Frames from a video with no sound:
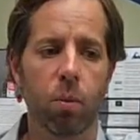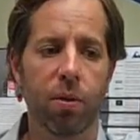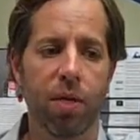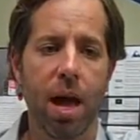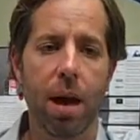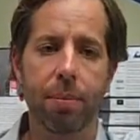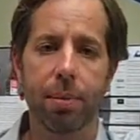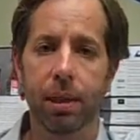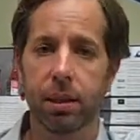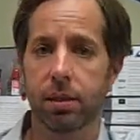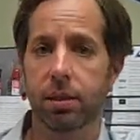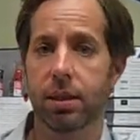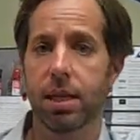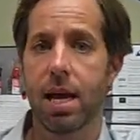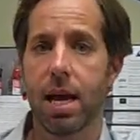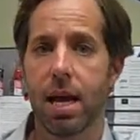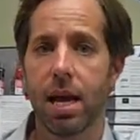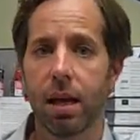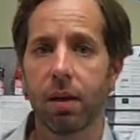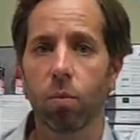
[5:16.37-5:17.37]
With that being
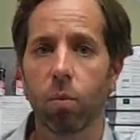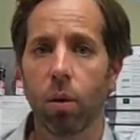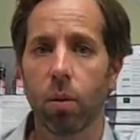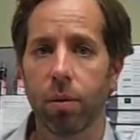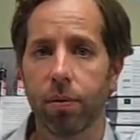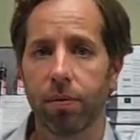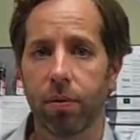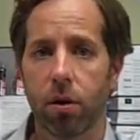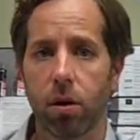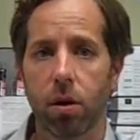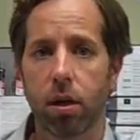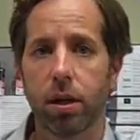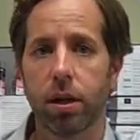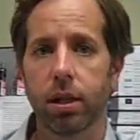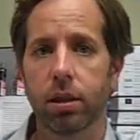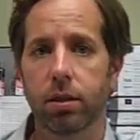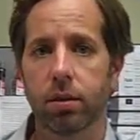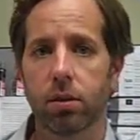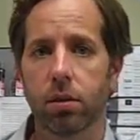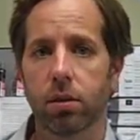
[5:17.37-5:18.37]
said, what we've heard
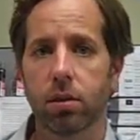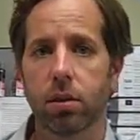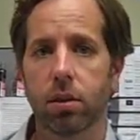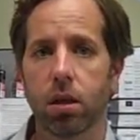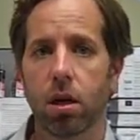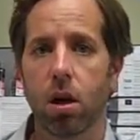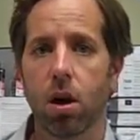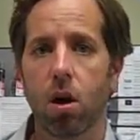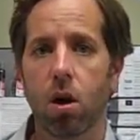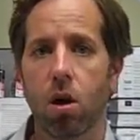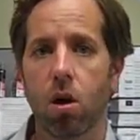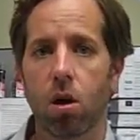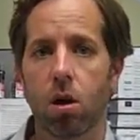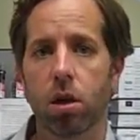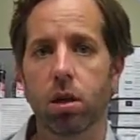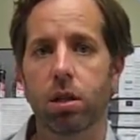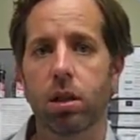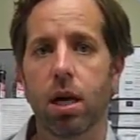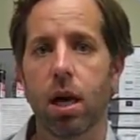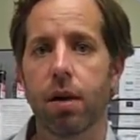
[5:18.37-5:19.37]
is there's a
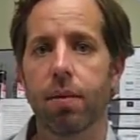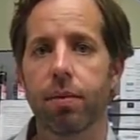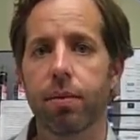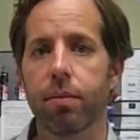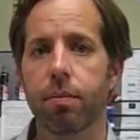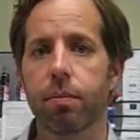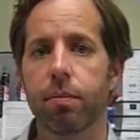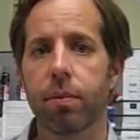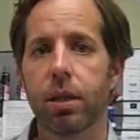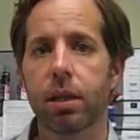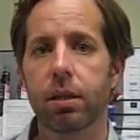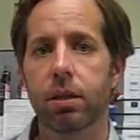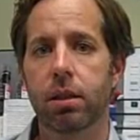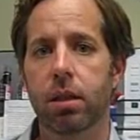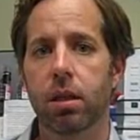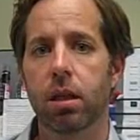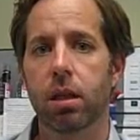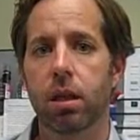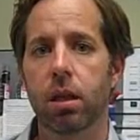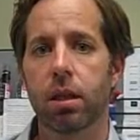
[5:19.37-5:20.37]
hard time. These
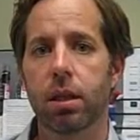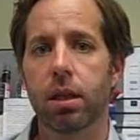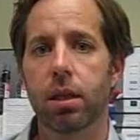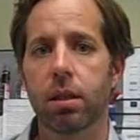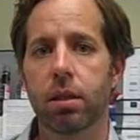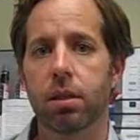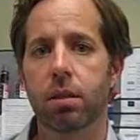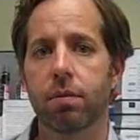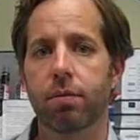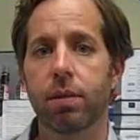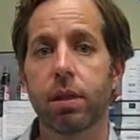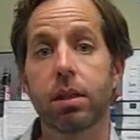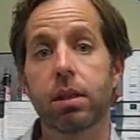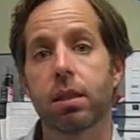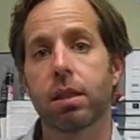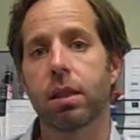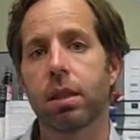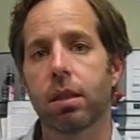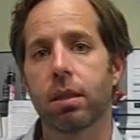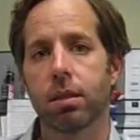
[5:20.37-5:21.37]

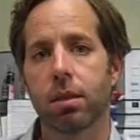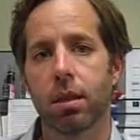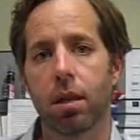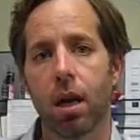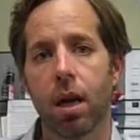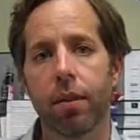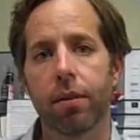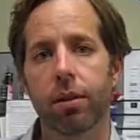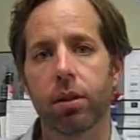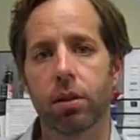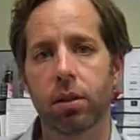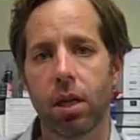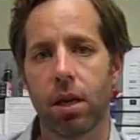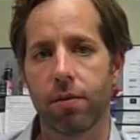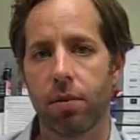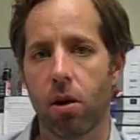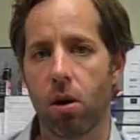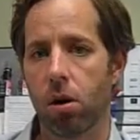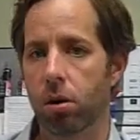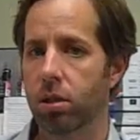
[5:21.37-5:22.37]
VCs and others
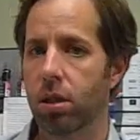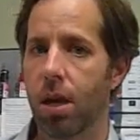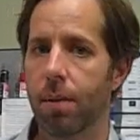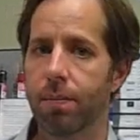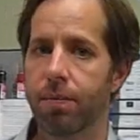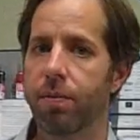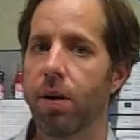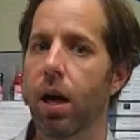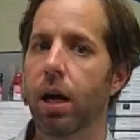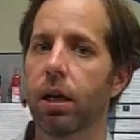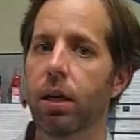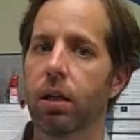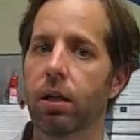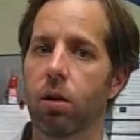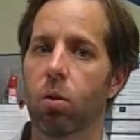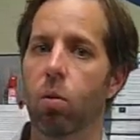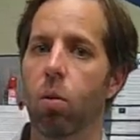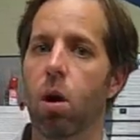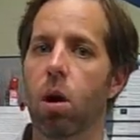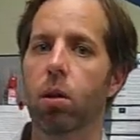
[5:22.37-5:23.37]
have a hard time finding
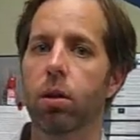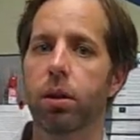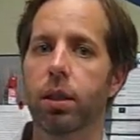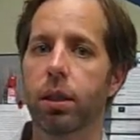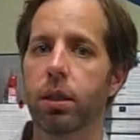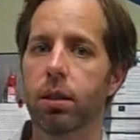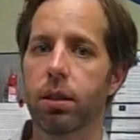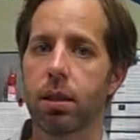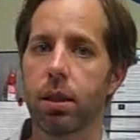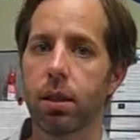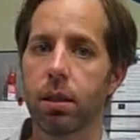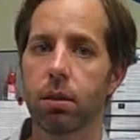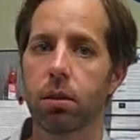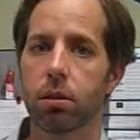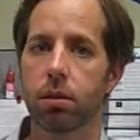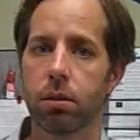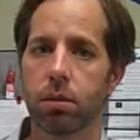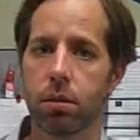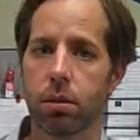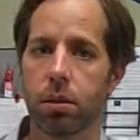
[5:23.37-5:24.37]
quality
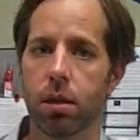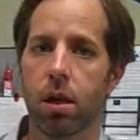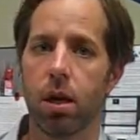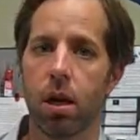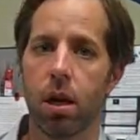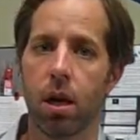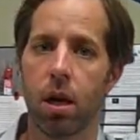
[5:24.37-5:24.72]
deals,